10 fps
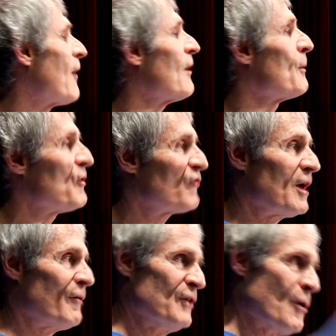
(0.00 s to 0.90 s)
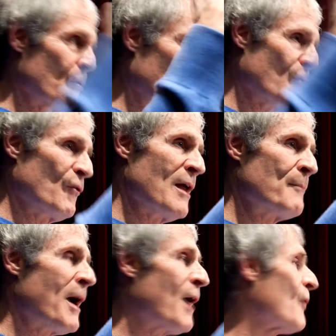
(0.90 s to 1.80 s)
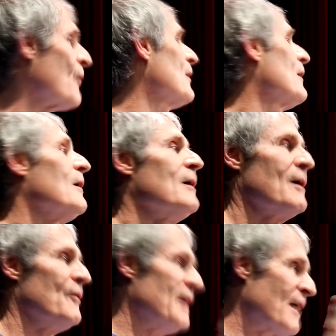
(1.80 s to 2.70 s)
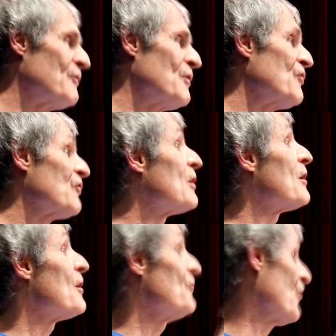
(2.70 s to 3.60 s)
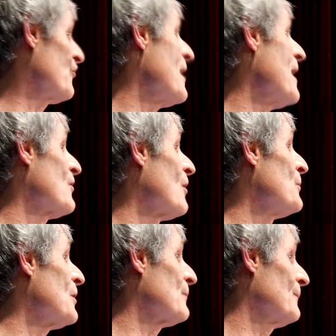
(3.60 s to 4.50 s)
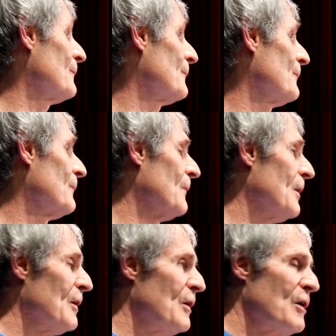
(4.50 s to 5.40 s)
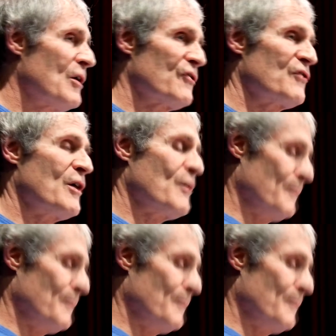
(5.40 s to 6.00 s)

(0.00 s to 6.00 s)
and we say, if you don't get over that bar, the evidence does not come in. So,